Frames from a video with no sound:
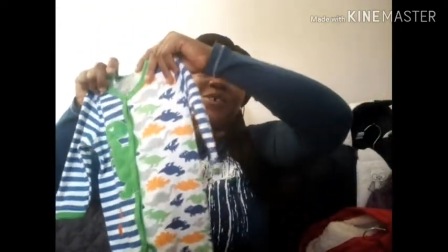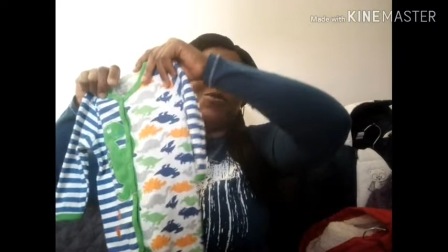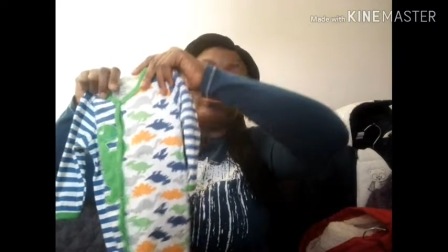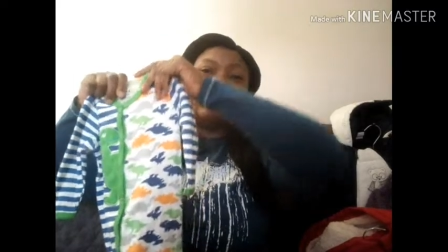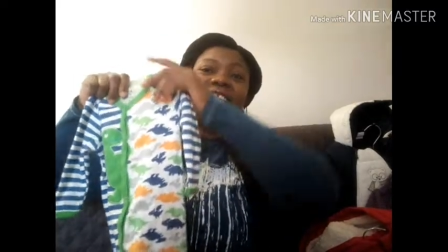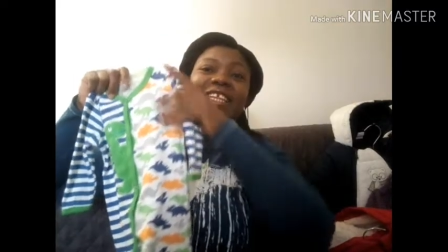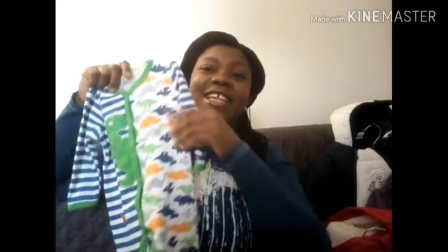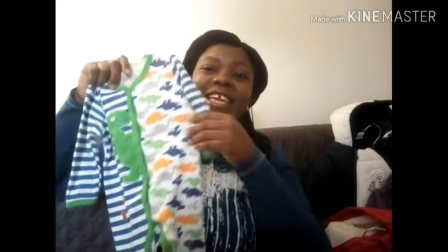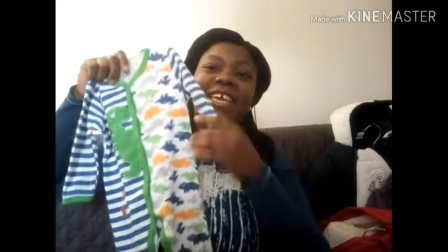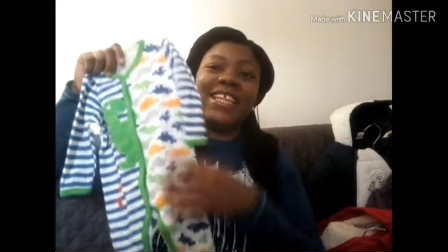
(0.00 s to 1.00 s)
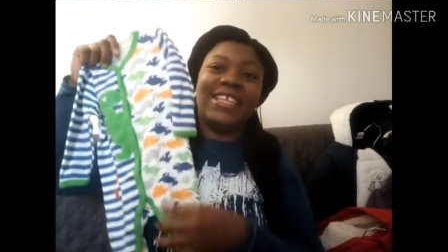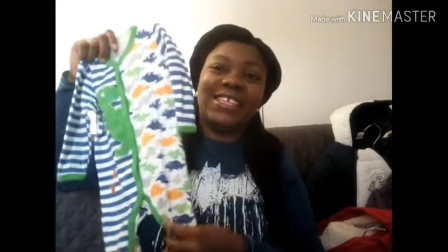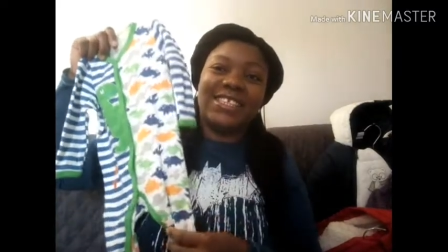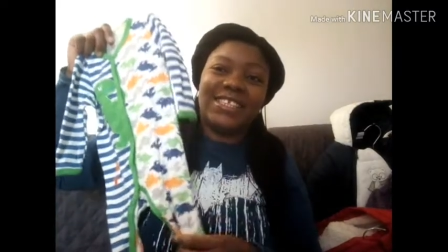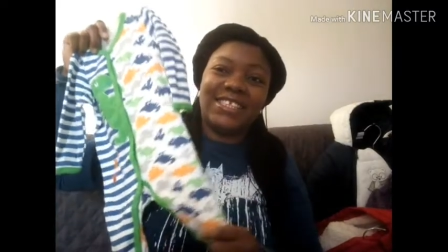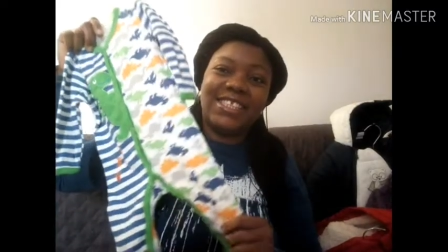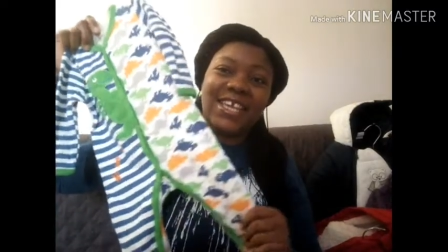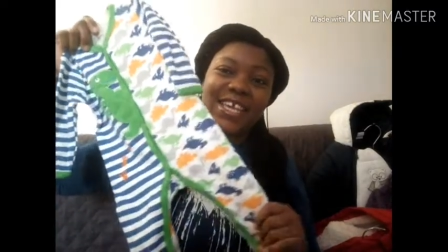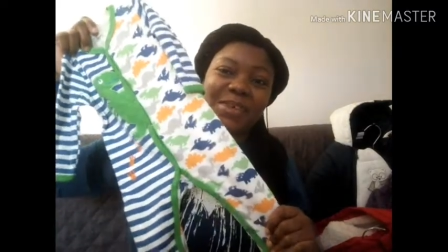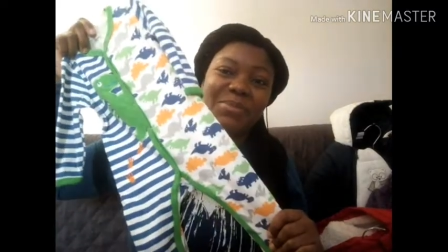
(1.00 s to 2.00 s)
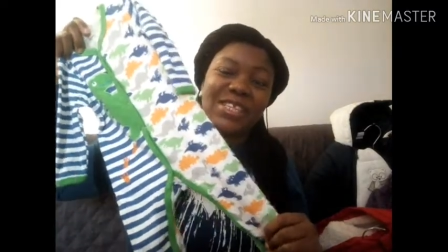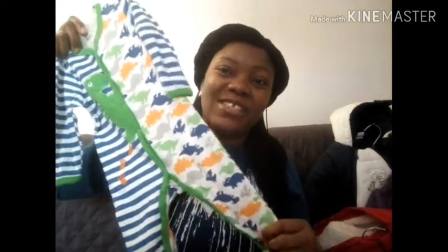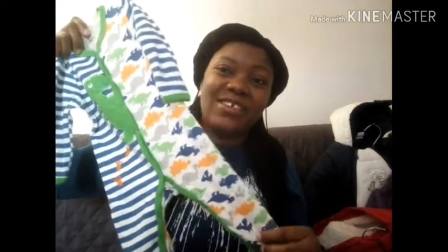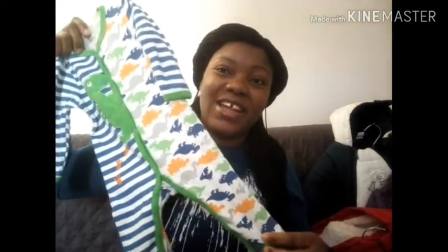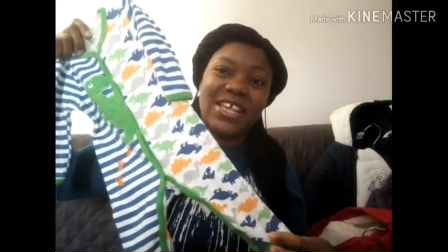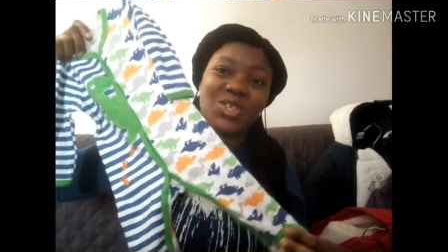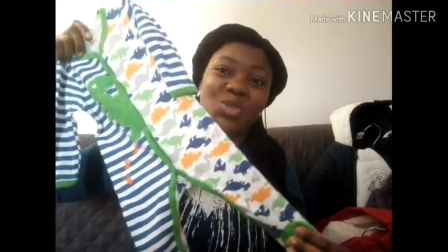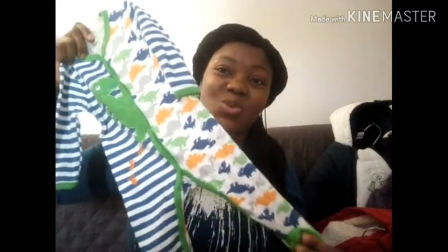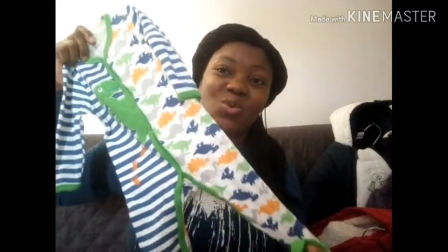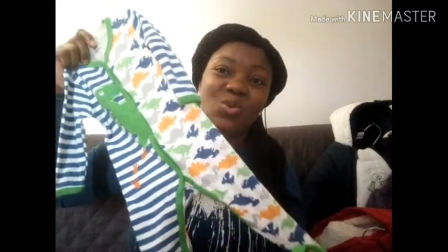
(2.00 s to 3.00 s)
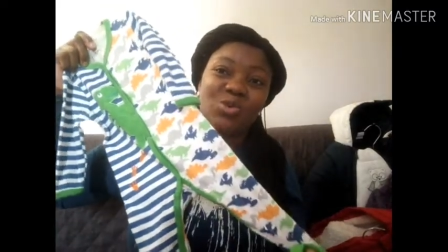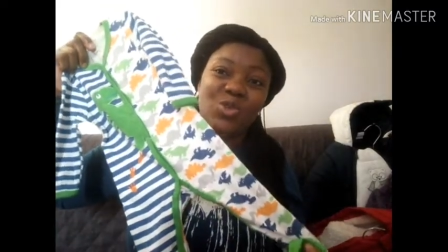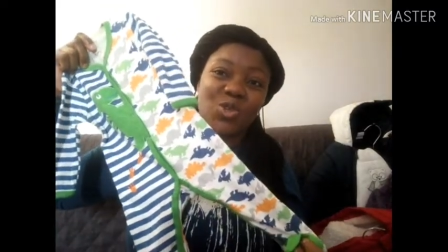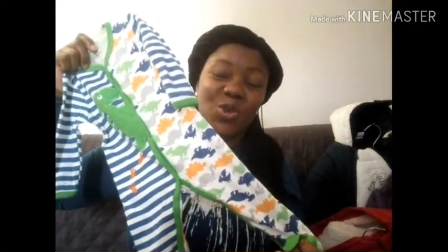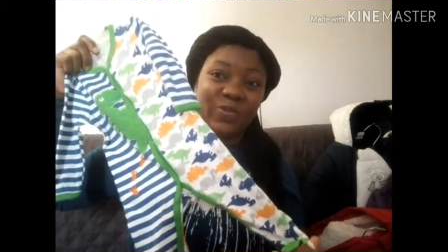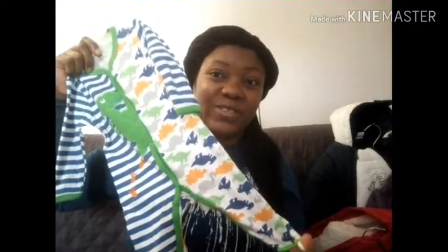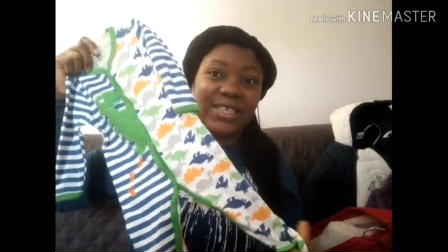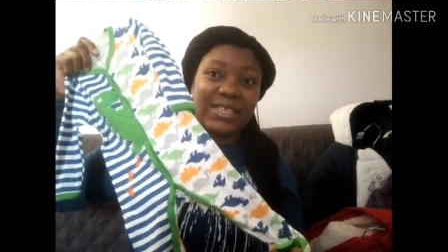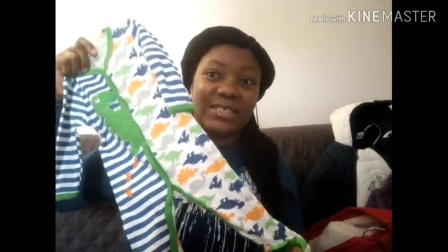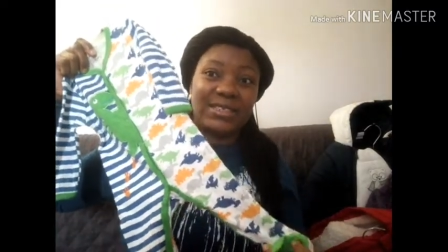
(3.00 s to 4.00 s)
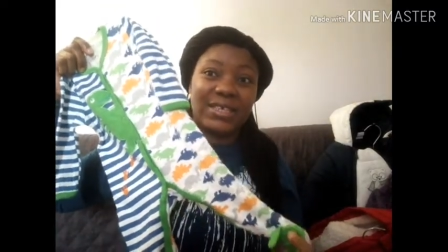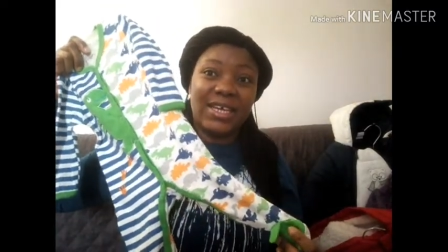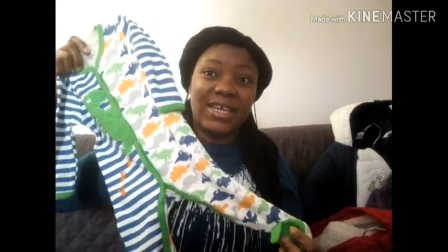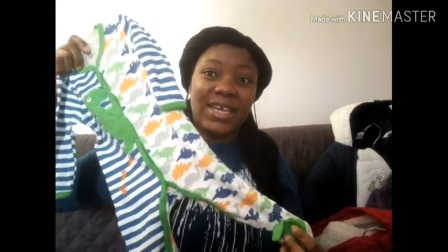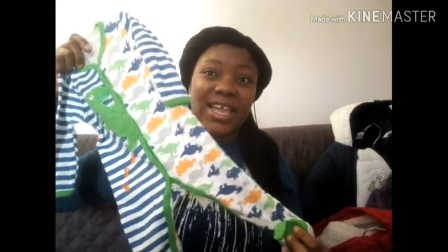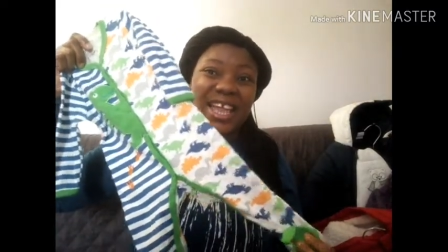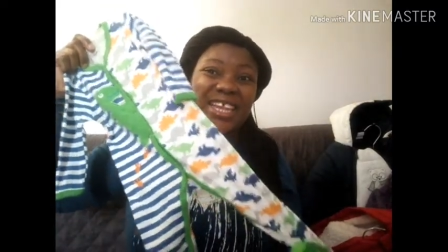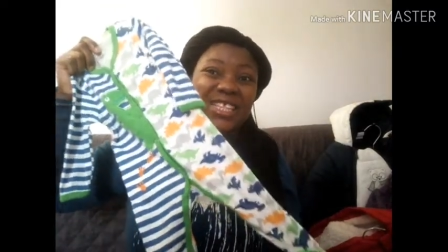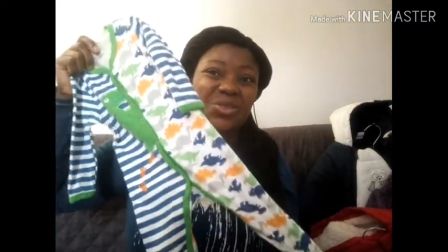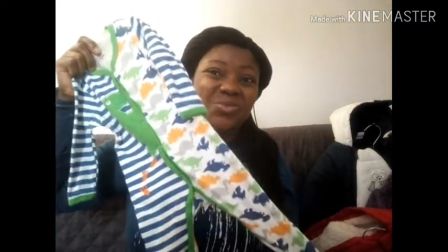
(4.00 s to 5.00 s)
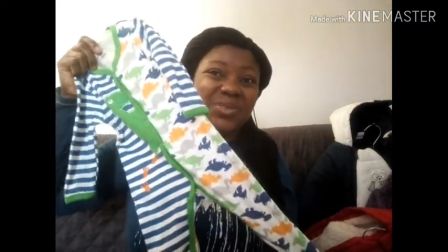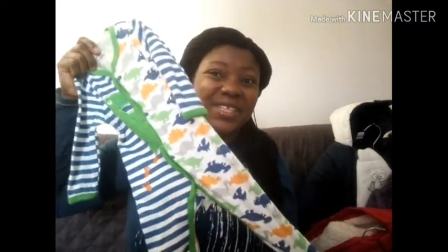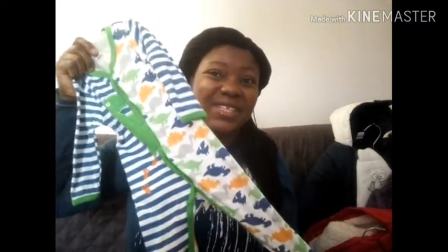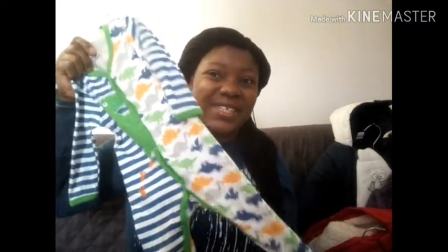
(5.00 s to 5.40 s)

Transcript: And one thing again is the material is so soft and a little bit